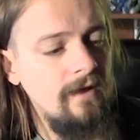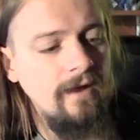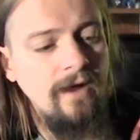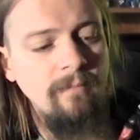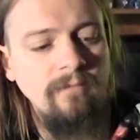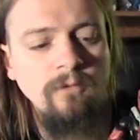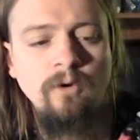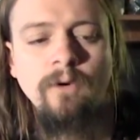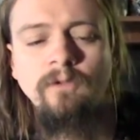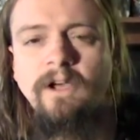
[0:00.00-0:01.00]
Real
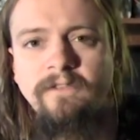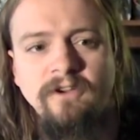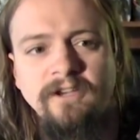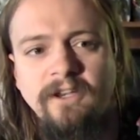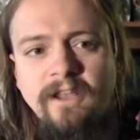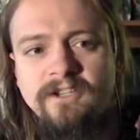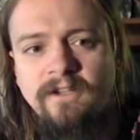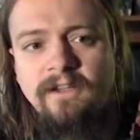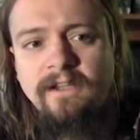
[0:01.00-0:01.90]
quick, we'll look at the articulation.